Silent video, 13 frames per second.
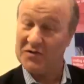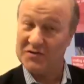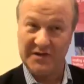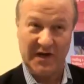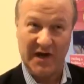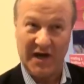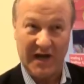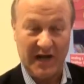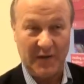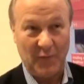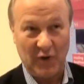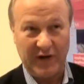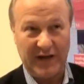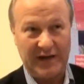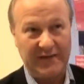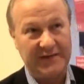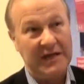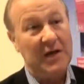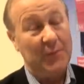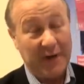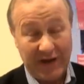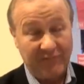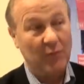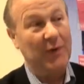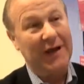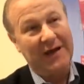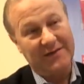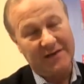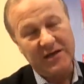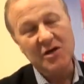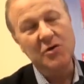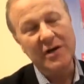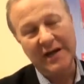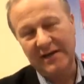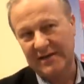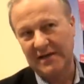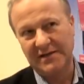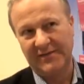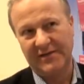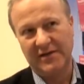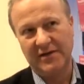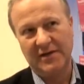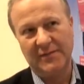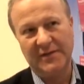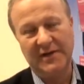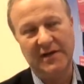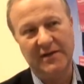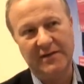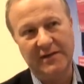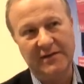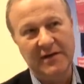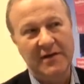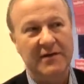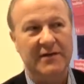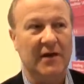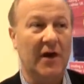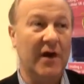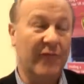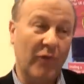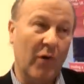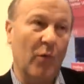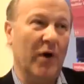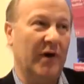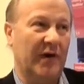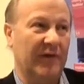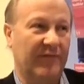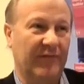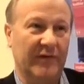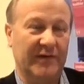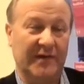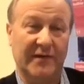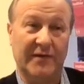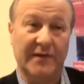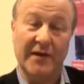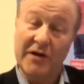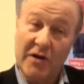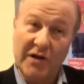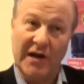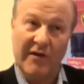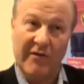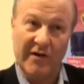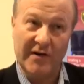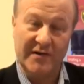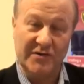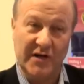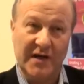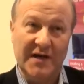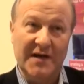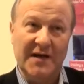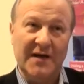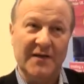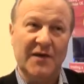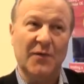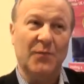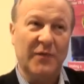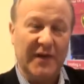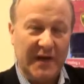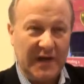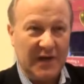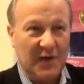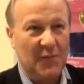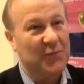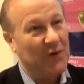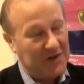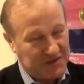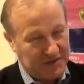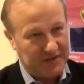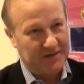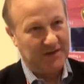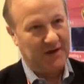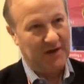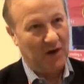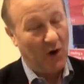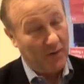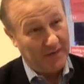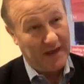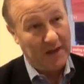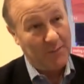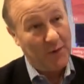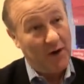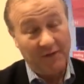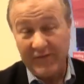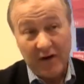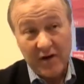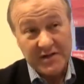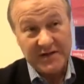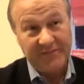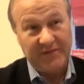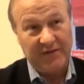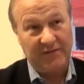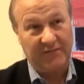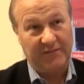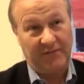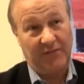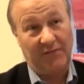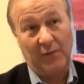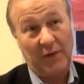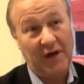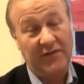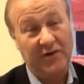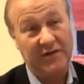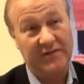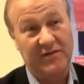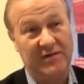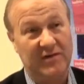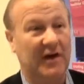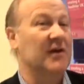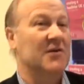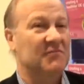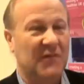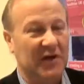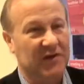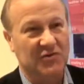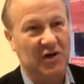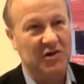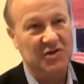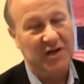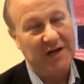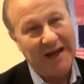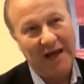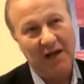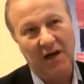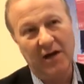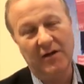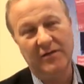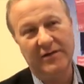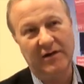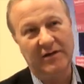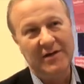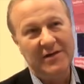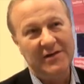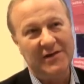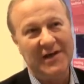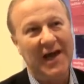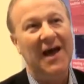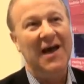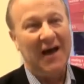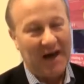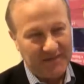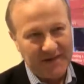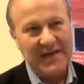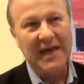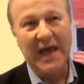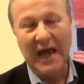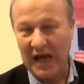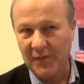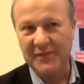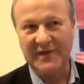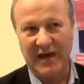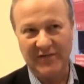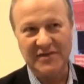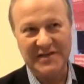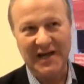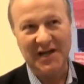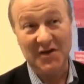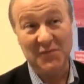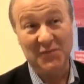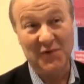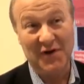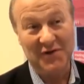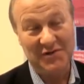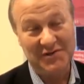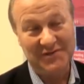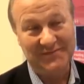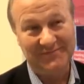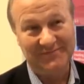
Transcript: or to hurt anybody else, but everybody has a unique set of circumstances. So if we're working, for instance, in the nuclear industry, the pressures on them are very different from other industries like construction and airline or so. So yeah, I think it helps to have a tailored approach.